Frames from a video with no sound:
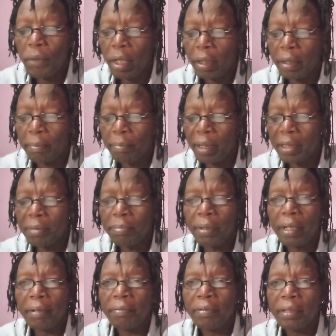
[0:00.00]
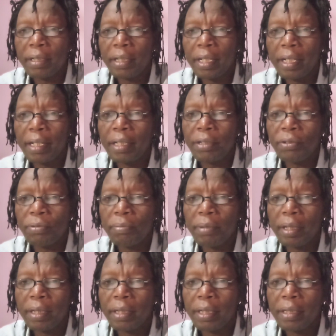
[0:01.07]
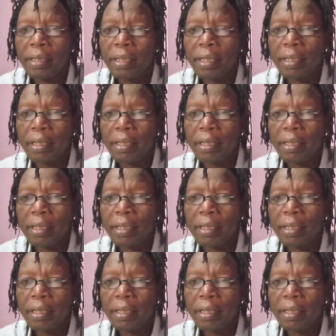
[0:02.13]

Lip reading: They must be having electromagnetic